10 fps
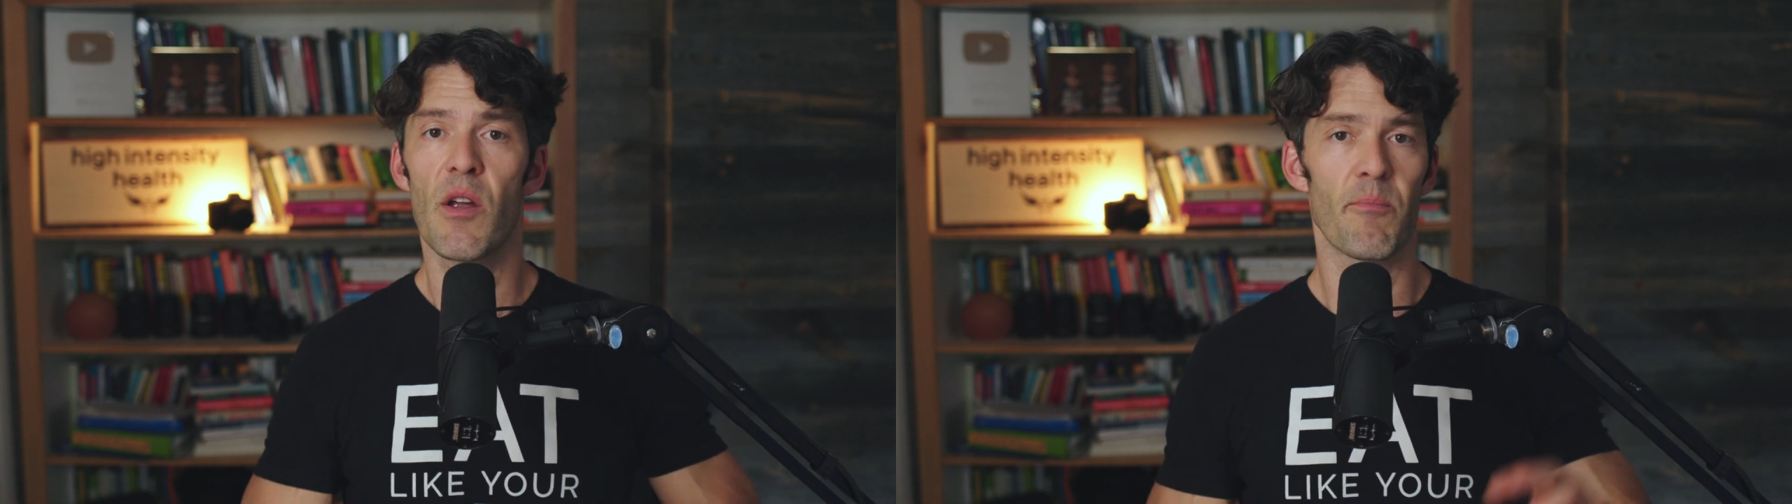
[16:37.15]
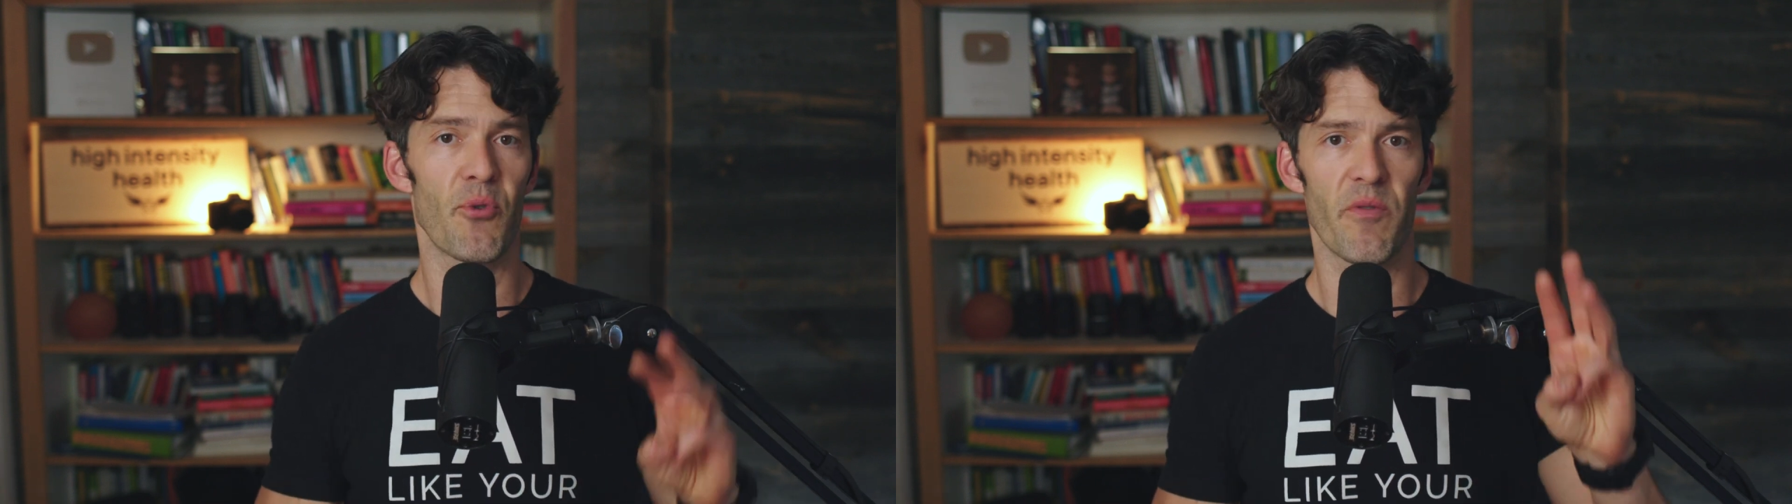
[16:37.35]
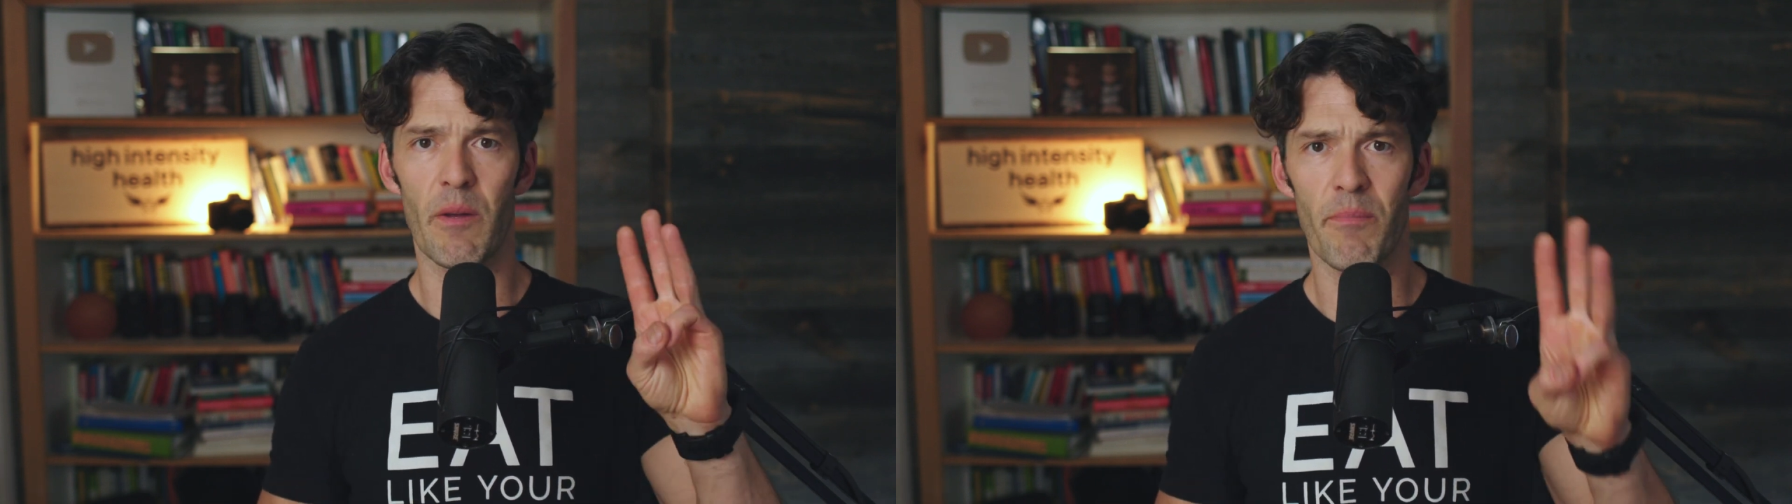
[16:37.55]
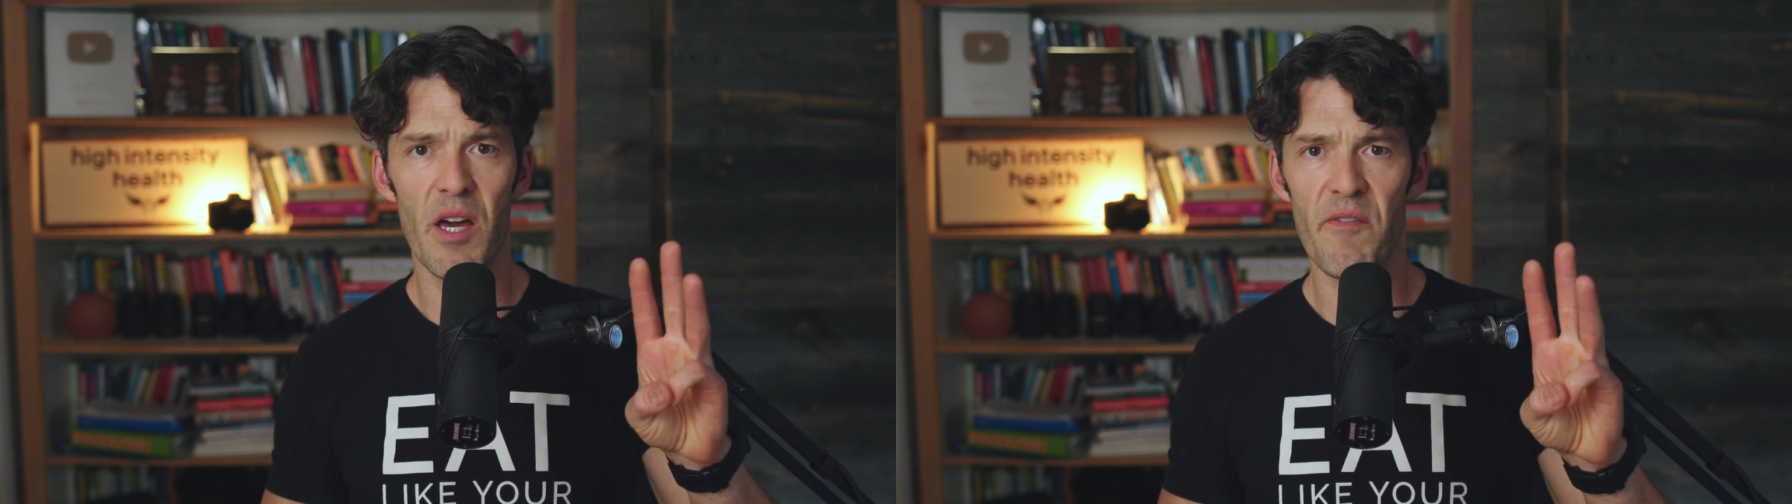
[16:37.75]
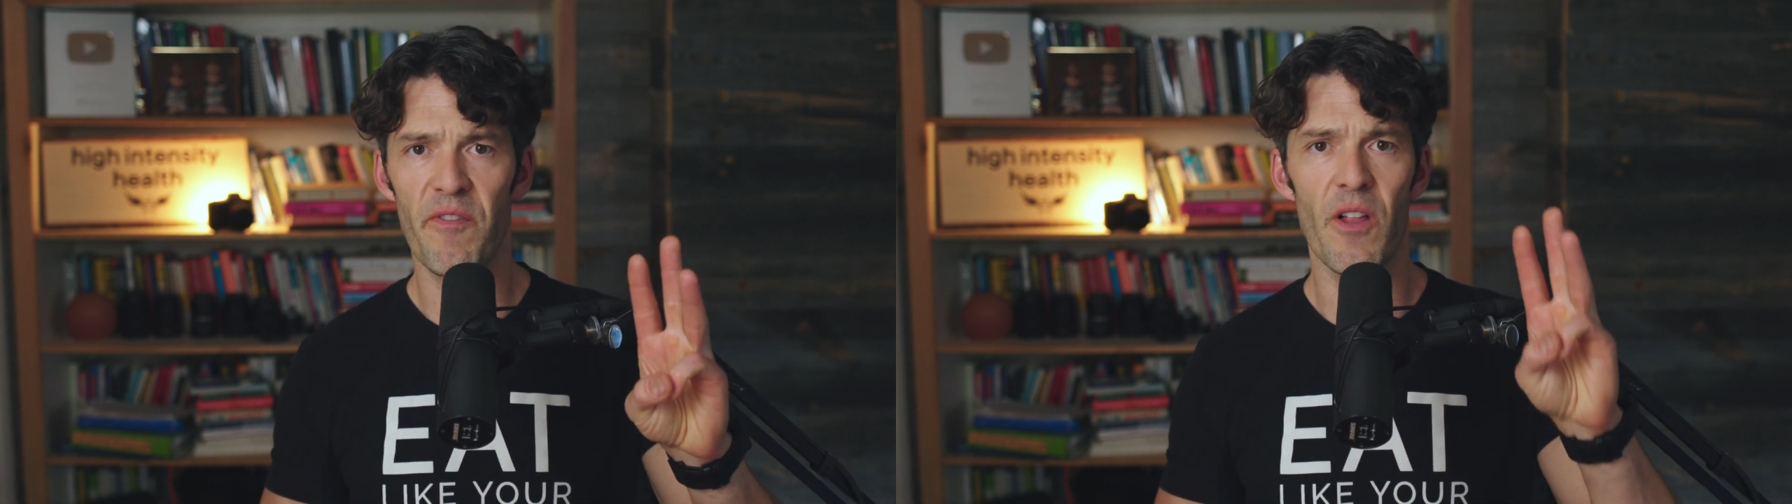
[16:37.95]
improving
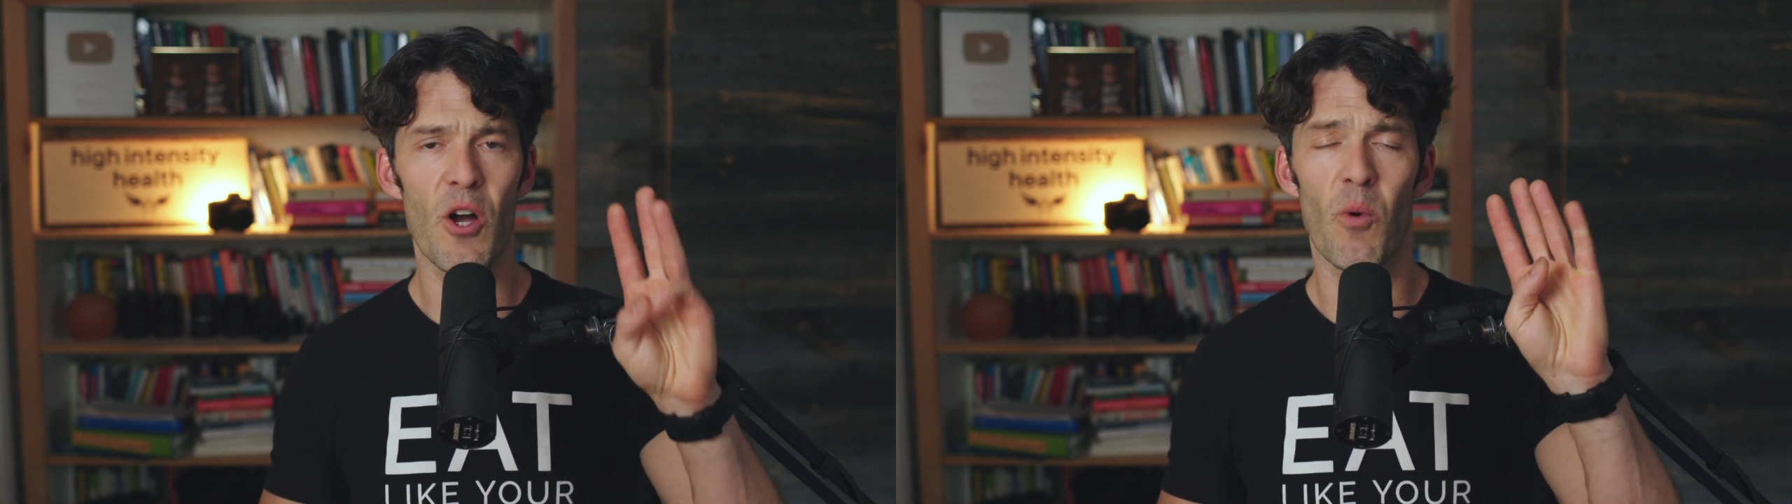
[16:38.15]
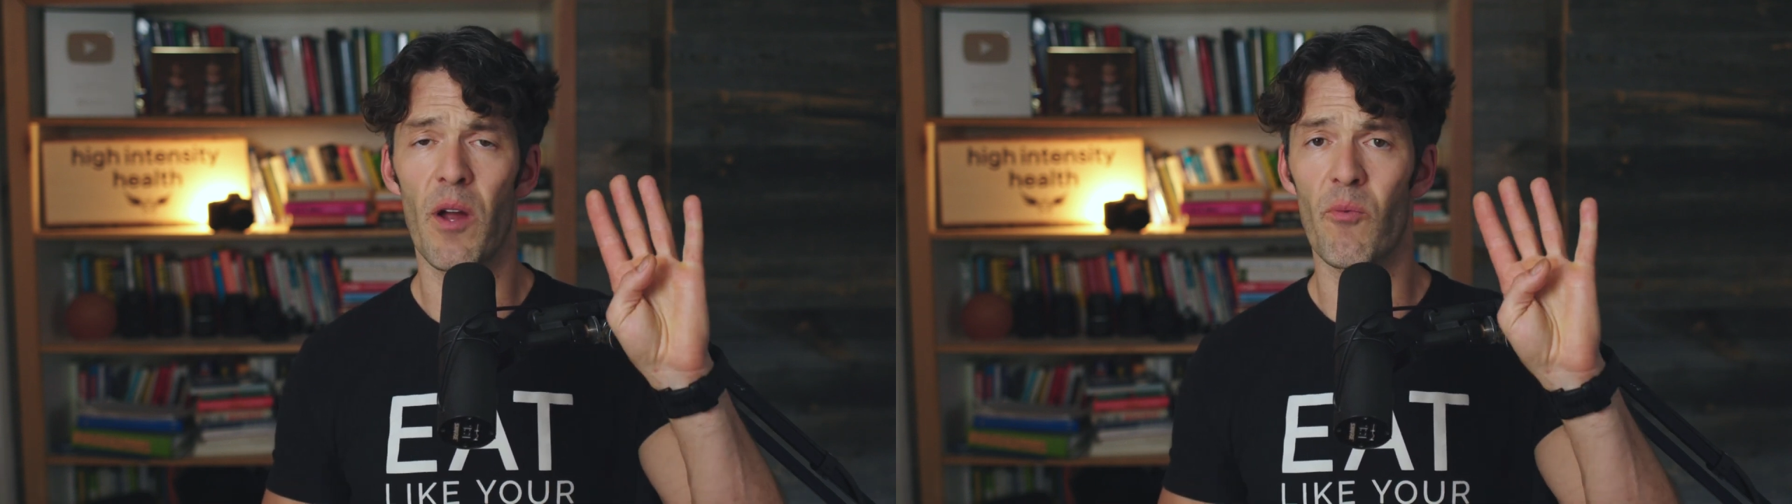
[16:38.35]
blood flow,